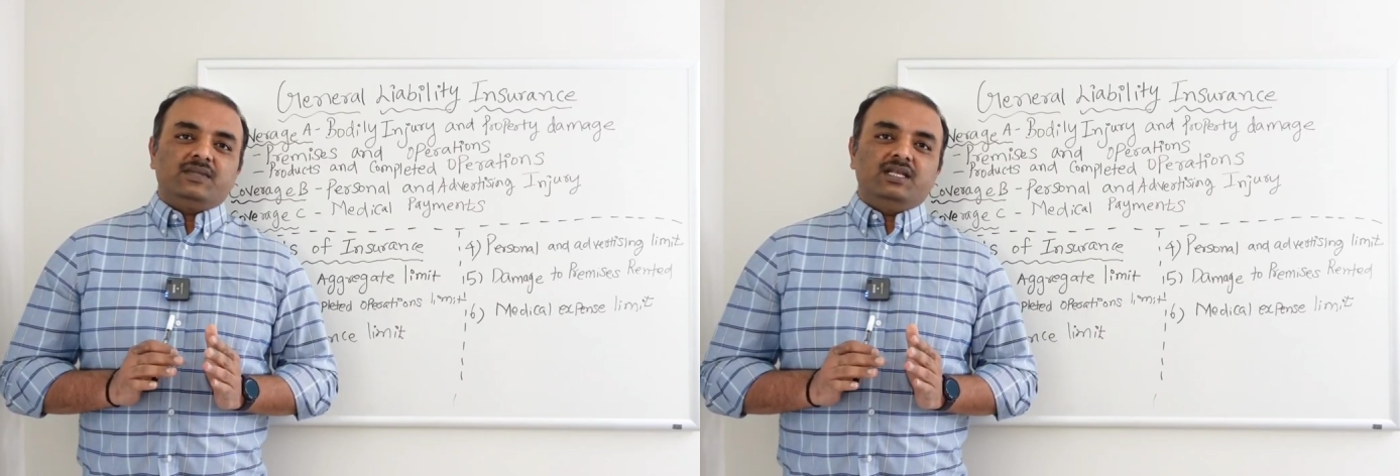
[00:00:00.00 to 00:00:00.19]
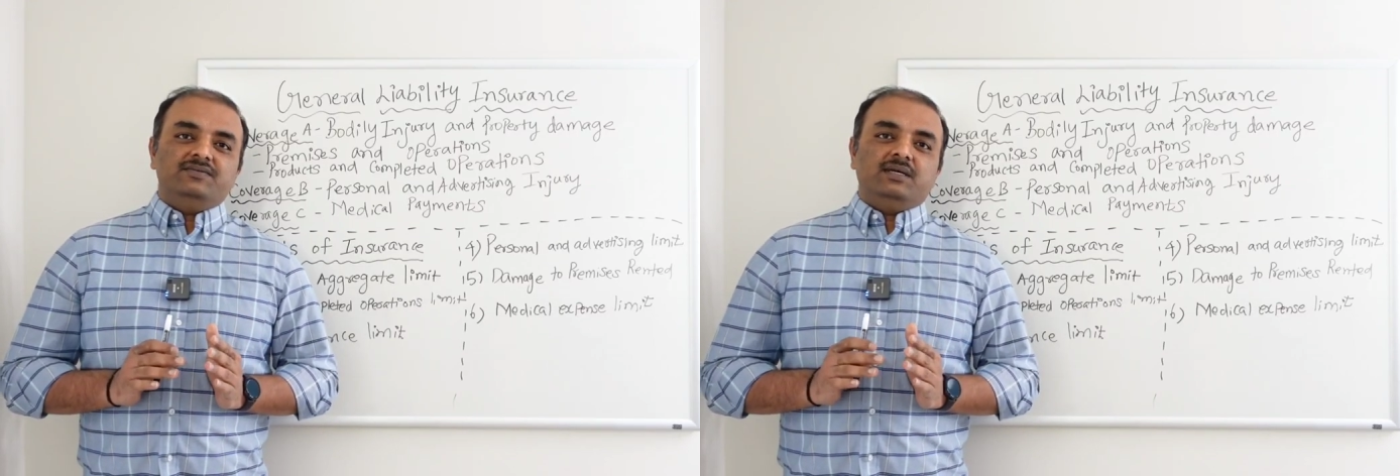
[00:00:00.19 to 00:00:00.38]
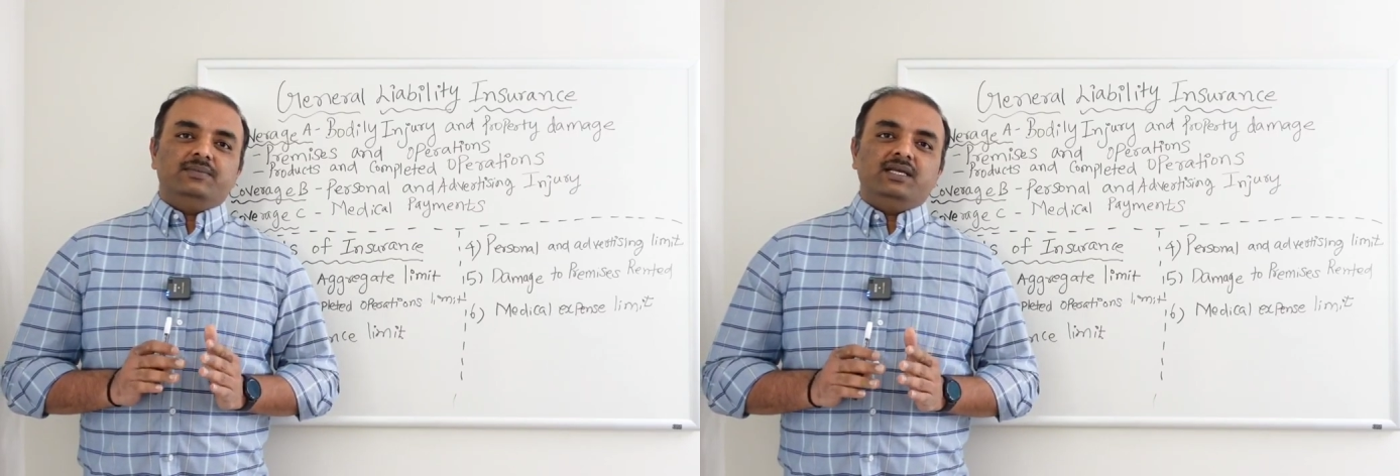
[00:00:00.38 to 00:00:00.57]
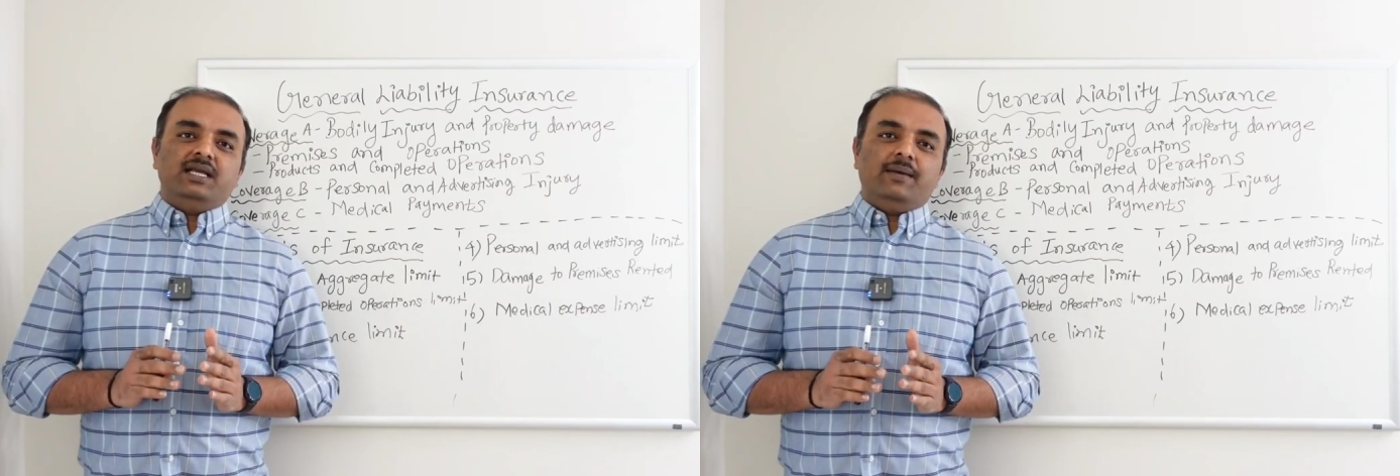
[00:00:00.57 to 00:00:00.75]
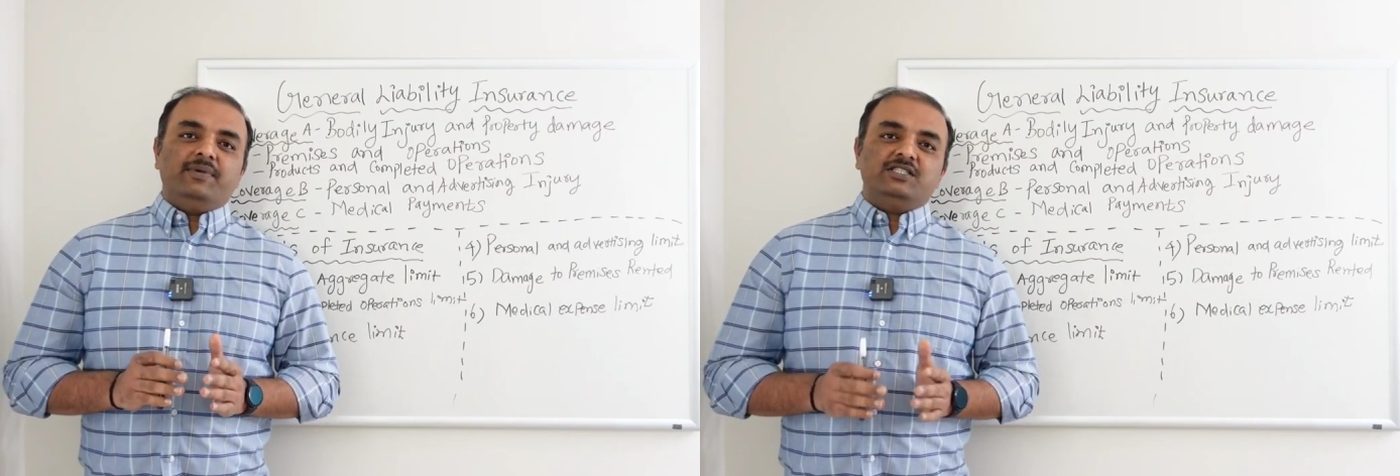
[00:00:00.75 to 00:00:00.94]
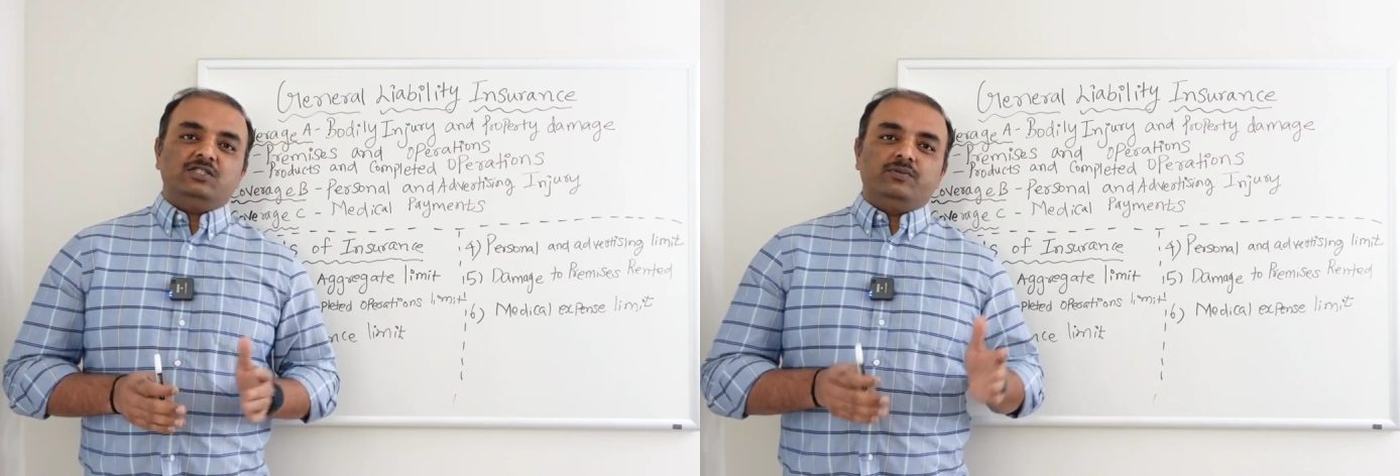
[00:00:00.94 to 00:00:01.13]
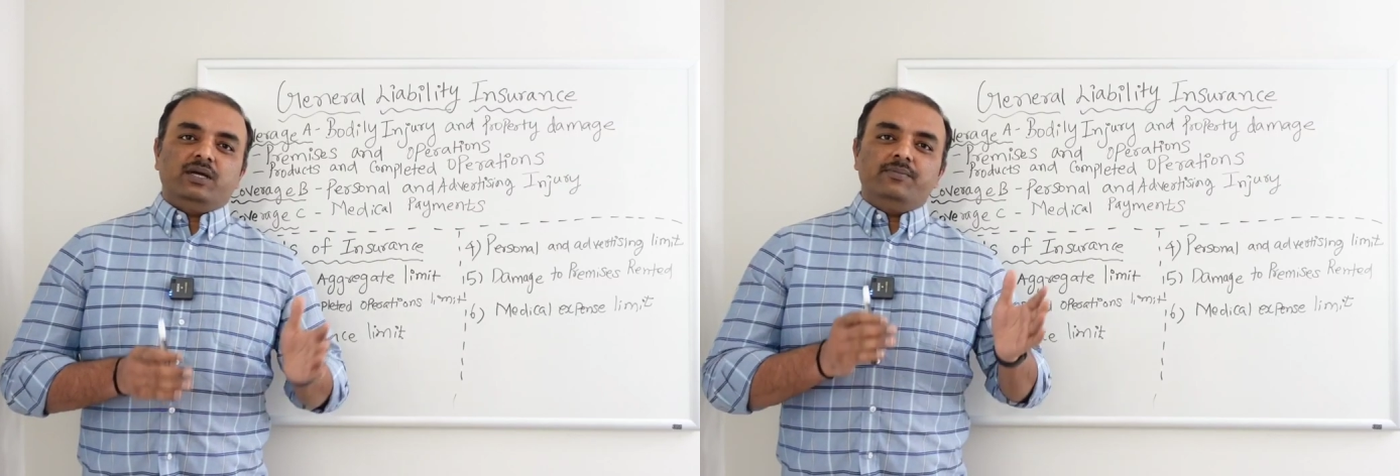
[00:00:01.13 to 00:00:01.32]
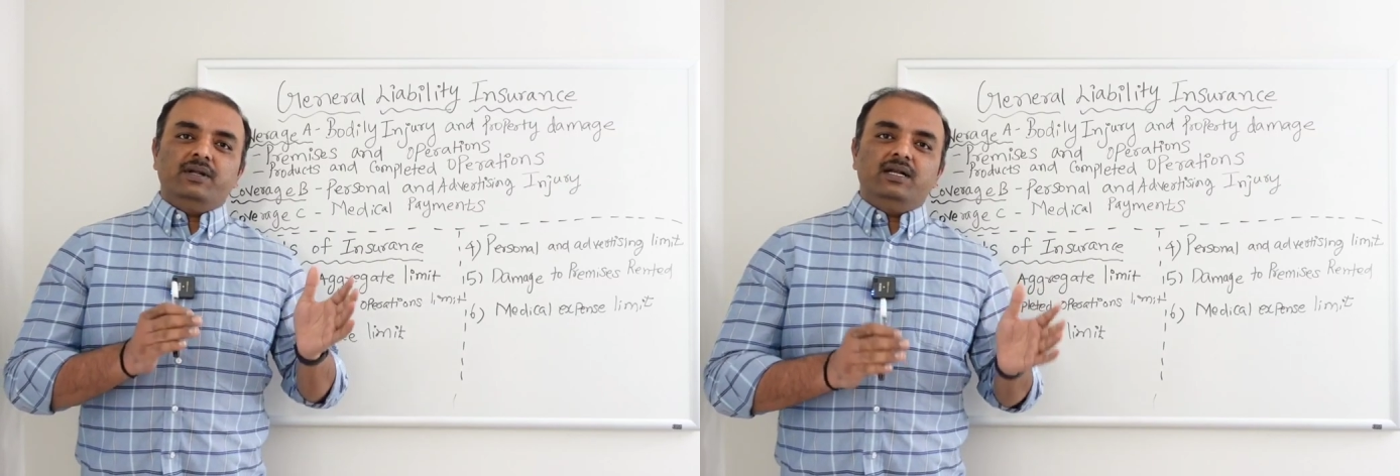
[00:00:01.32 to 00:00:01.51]
if something happens to
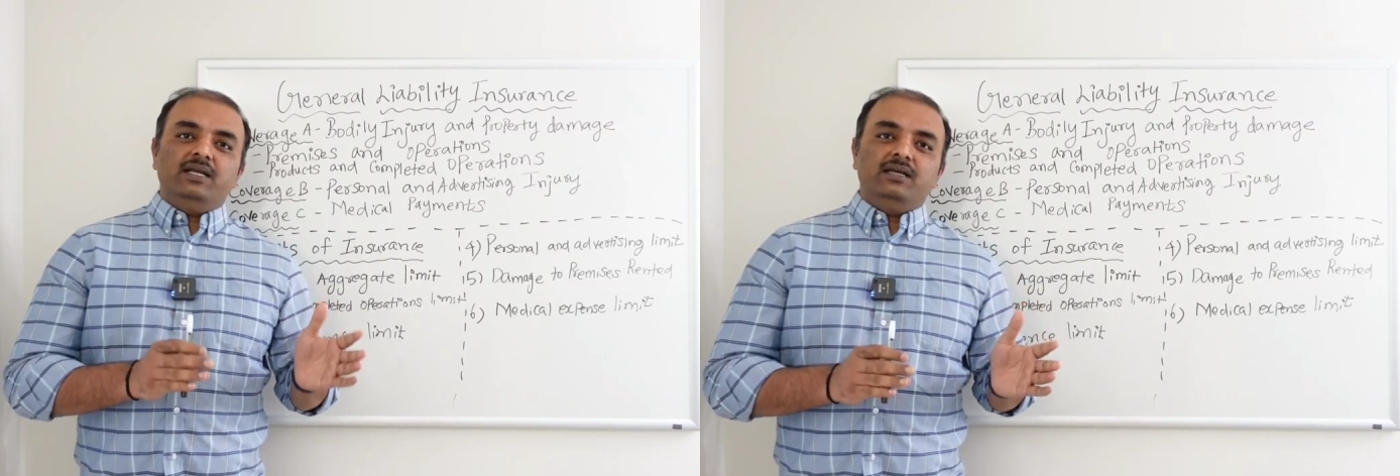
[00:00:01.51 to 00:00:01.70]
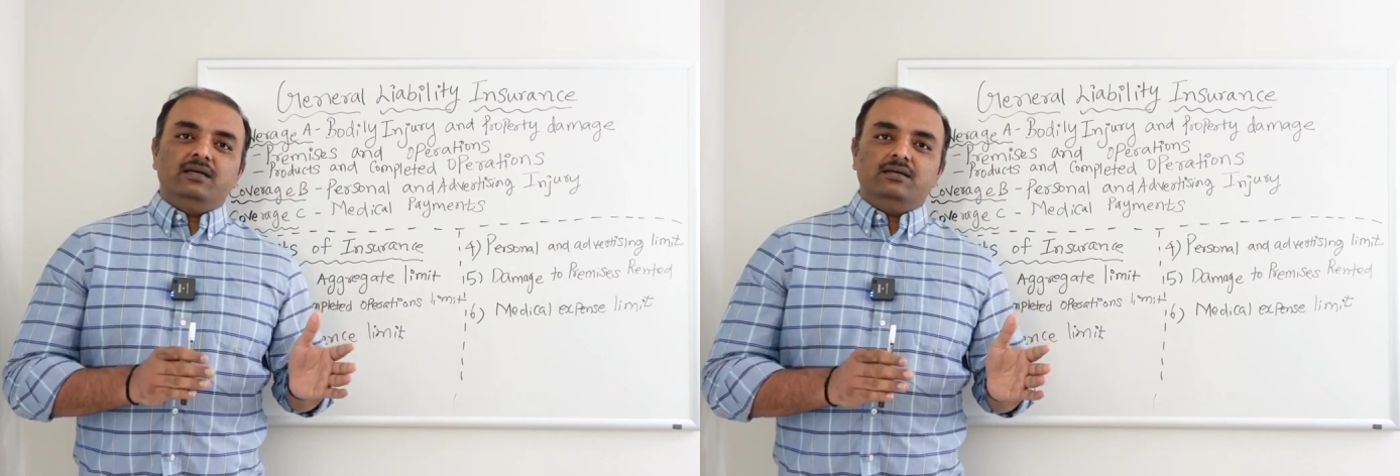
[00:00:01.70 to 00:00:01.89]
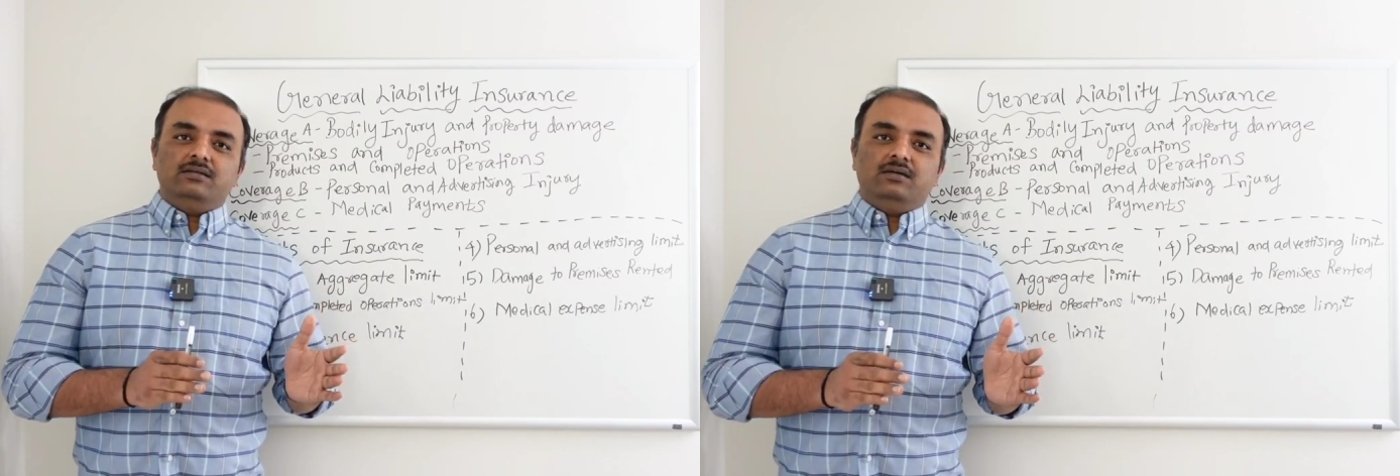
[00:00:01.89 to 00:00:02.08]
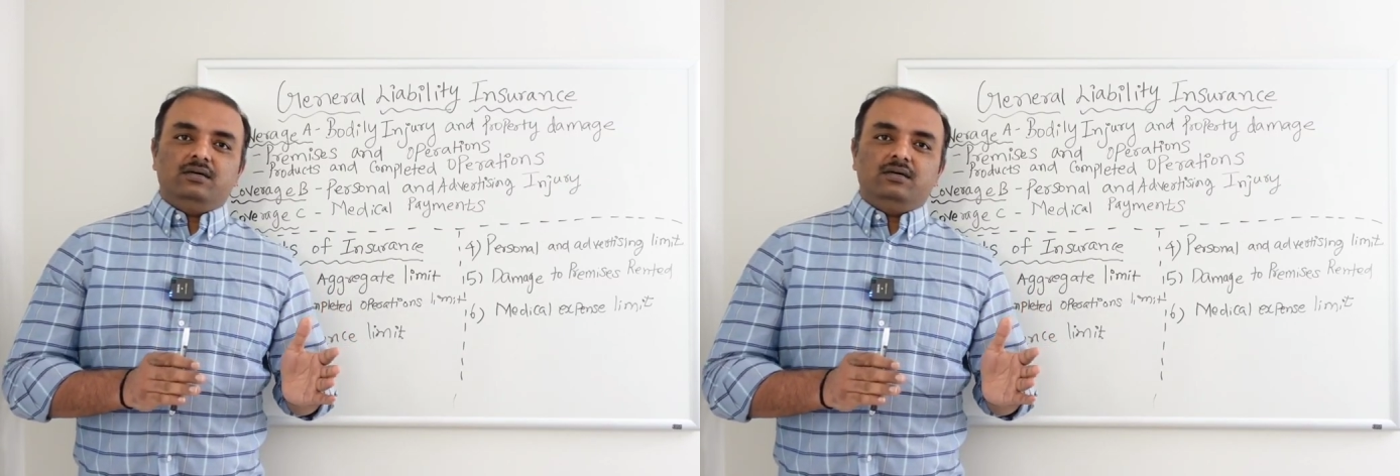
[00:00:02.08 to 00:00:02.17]
my building